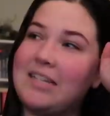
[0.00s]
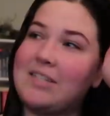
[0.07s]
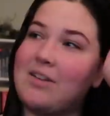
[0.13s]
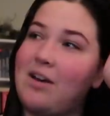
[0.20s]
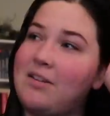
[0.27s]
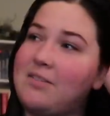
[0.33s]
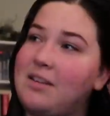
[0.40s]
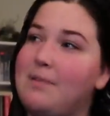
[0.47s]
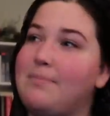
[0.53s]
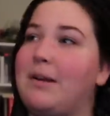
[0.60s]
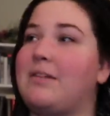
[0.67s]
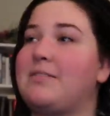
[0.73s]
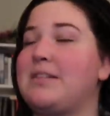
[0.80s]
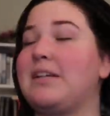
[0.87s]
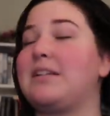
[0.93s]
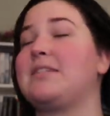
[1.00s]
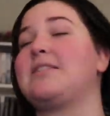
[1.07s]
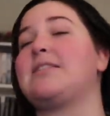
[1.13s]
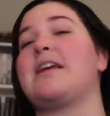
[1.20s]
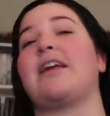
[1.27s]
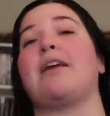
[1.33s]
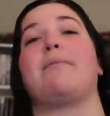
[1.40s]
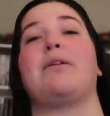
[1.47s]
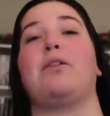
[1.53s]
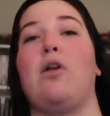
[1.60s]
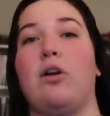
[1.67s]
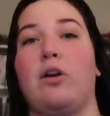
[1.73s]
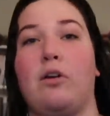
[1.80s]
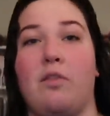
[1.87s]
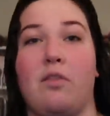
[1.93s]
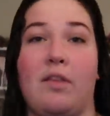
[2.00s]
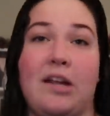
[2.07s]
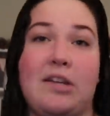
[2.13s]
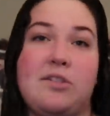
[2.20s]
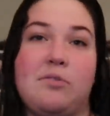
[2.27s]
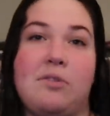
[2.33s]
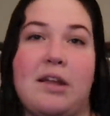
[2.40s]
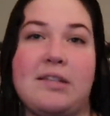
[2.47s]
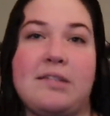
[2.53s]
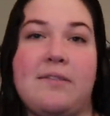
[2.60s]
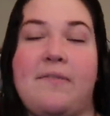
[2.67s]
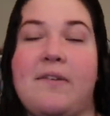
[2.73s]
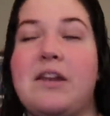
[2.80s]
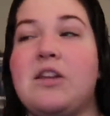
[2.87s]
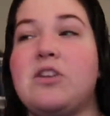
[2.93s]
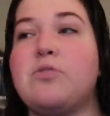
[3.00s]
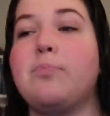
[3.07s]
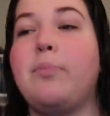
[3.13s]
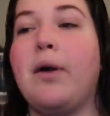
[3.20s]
it's honestly embarrassing it's taking me longer than like two days to finish